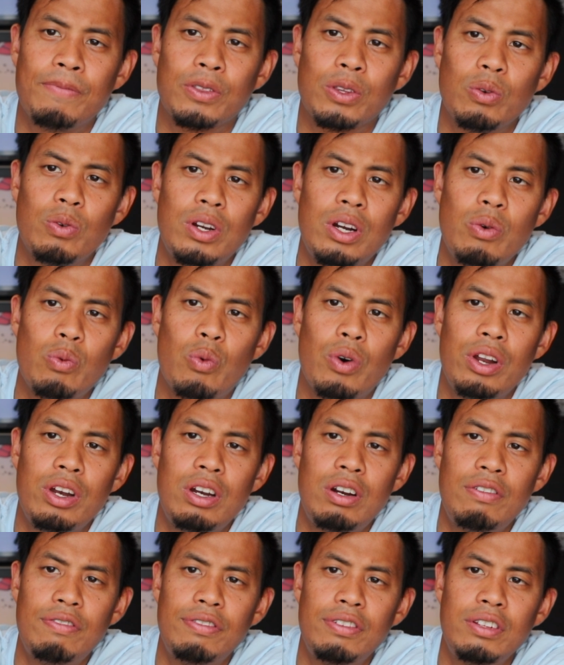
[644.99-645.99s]
What a
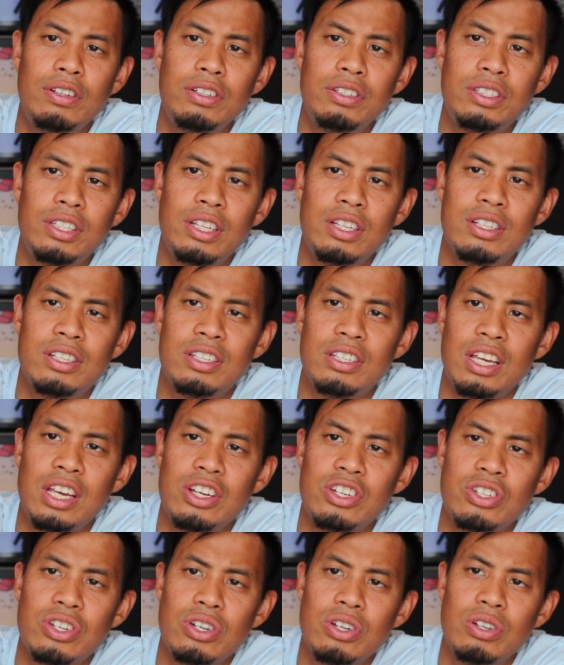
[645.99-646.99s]
wonderful,
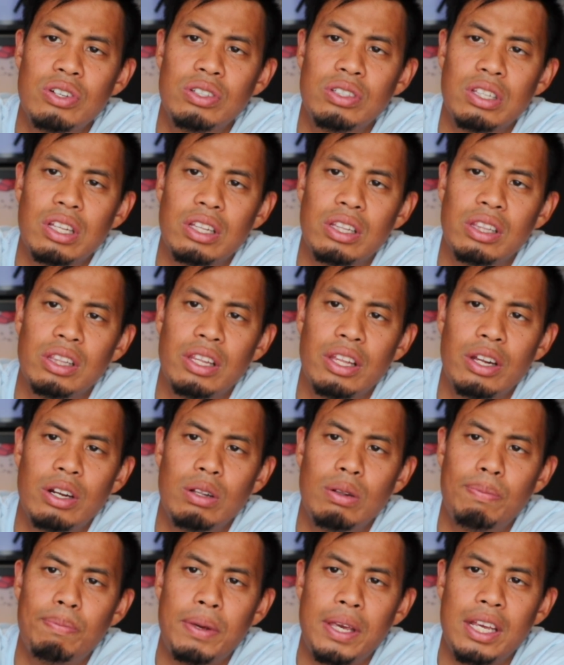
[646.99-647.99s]
sensational
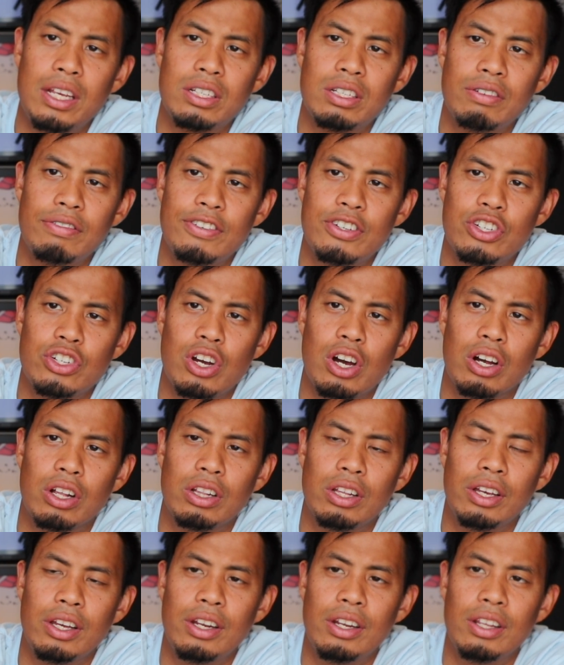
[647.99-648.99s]
little piece of
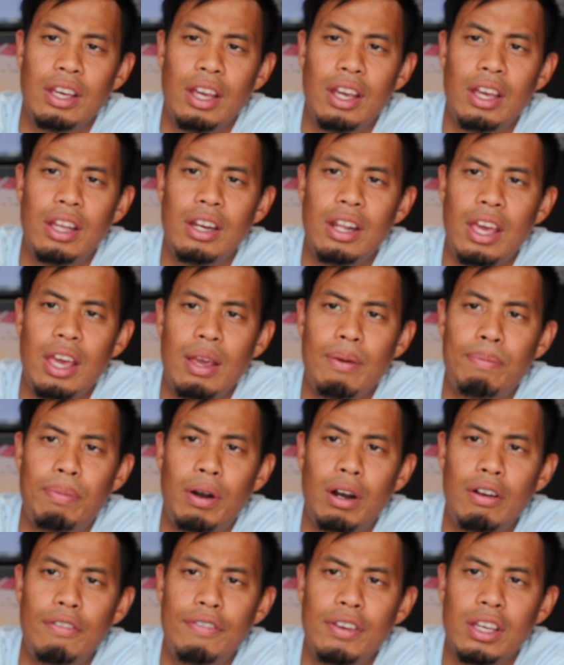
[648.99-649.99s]
chocolate in a
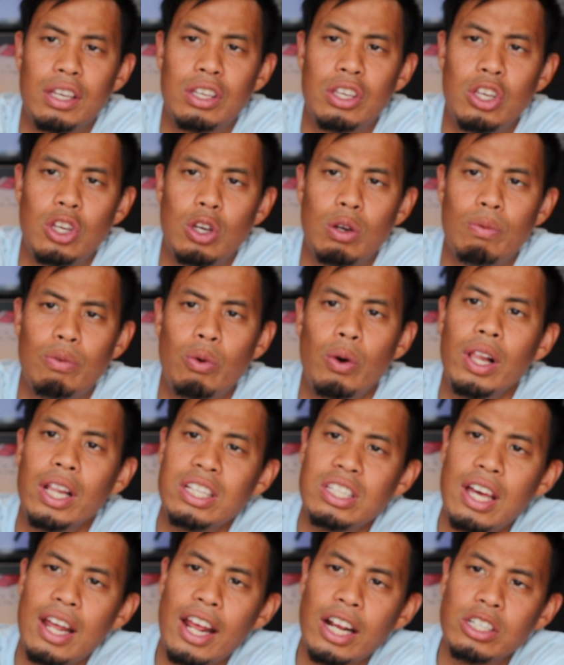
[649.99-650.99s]
perfect cube. Well,
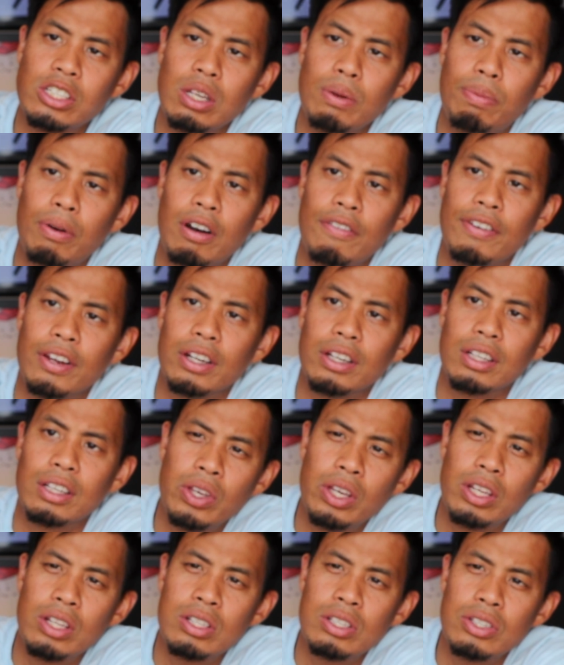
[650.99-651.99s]
it's not actually perfect. You
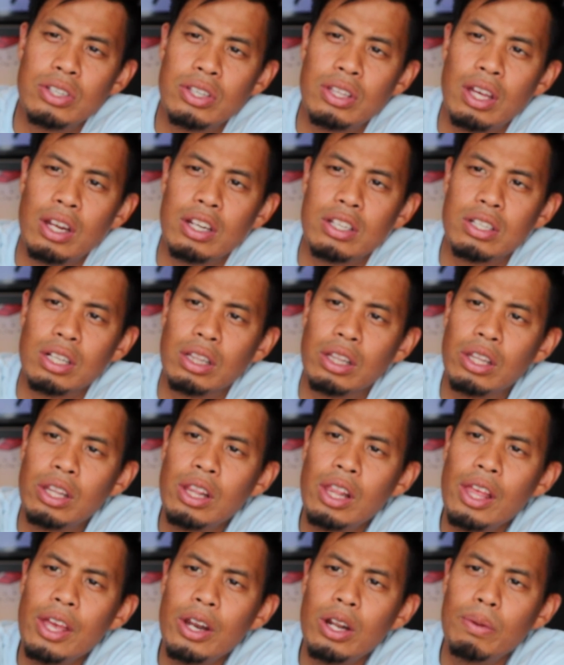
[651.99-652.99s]
can see that it's a
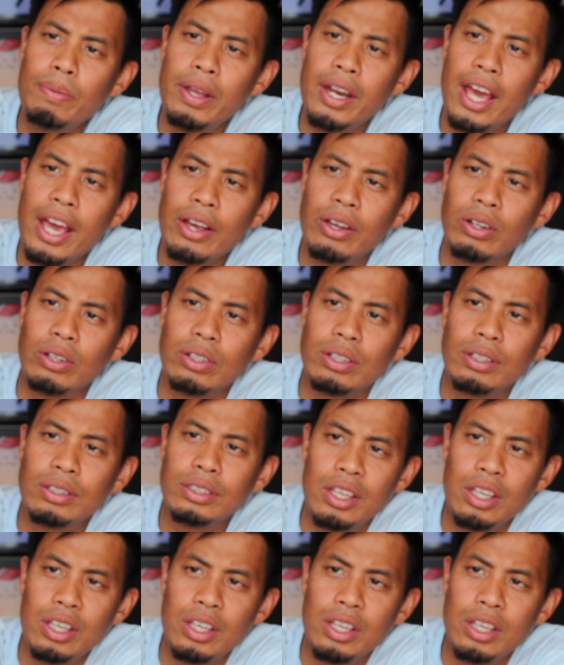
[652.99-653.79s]
little bit angled.